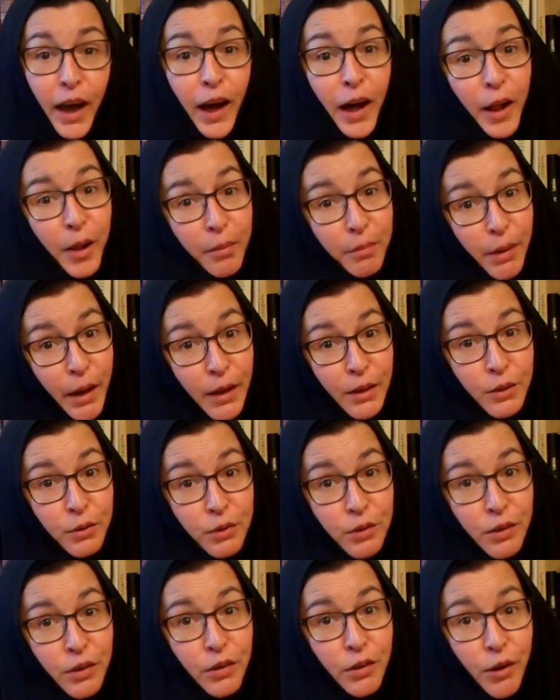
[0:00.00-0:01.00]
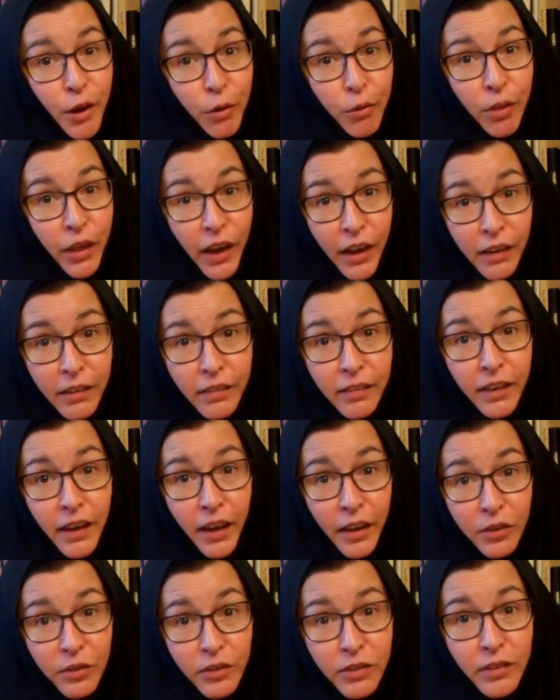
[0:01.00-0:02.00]
I'll bet you didn't know that.
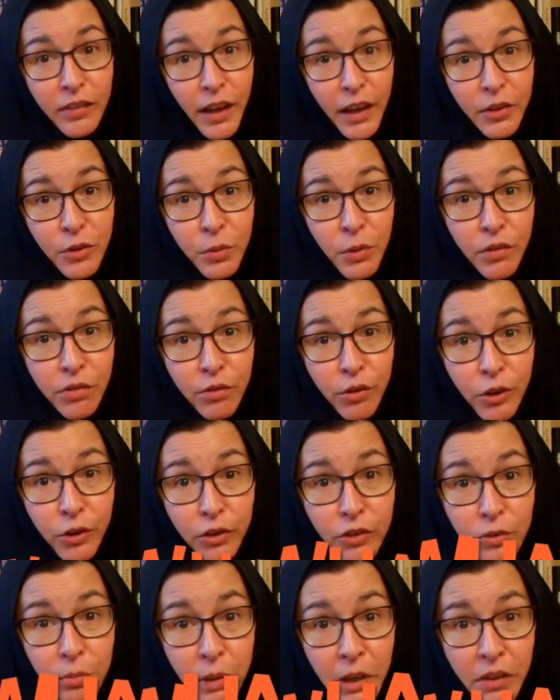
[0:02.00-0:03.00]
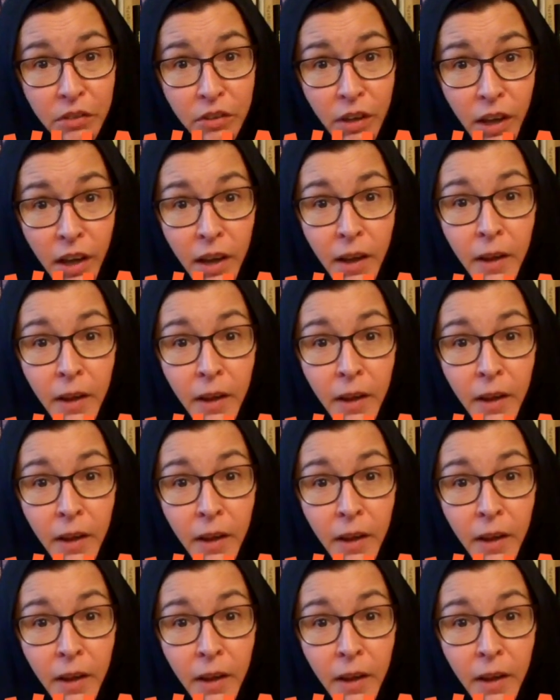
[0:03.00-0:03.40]
Yes, that's what fullness means.